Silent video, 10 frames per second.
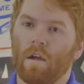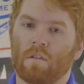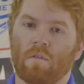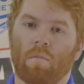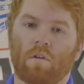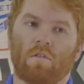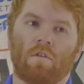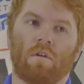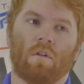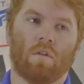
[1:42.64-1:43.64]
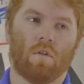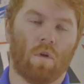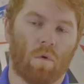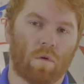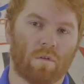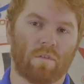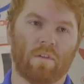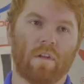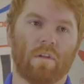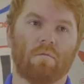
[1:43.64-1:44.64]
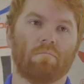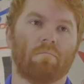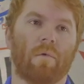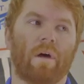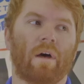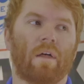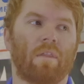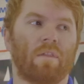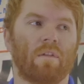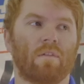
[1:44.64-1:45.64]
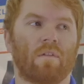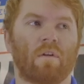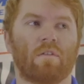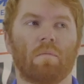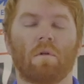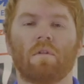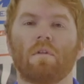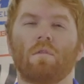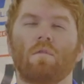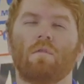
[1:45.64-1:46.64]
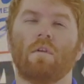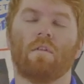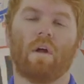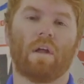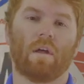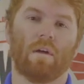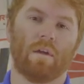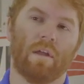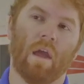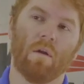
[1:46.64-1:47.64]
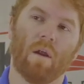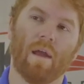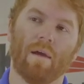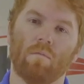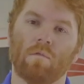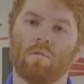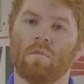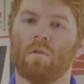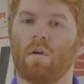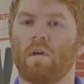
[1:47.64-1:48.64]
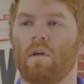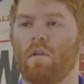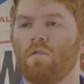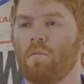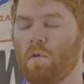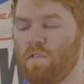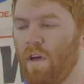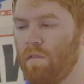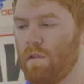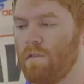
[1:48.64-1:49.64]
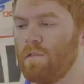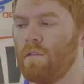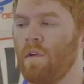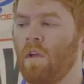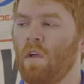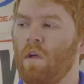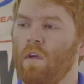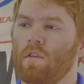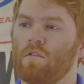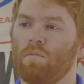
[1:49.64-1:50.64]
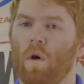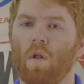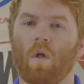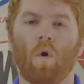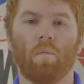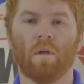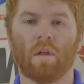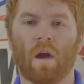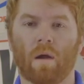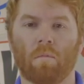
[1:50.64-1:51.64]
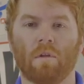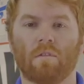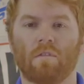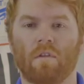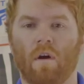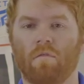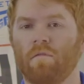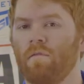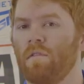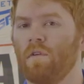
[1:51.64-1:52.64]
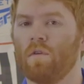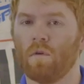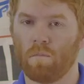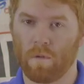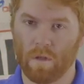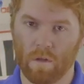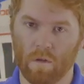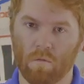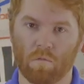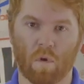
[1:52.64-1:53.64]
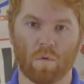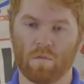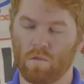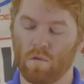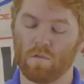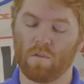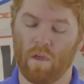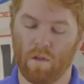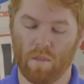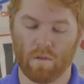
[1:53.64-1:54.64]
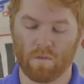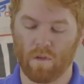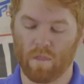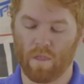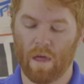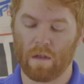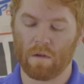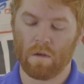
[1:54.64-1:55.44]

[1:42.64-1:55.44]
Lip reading: it's a much lower seat. They're typically used in like Caterhams, Super 7s, small open cockpit stuff, European roadsters, kind of things like that.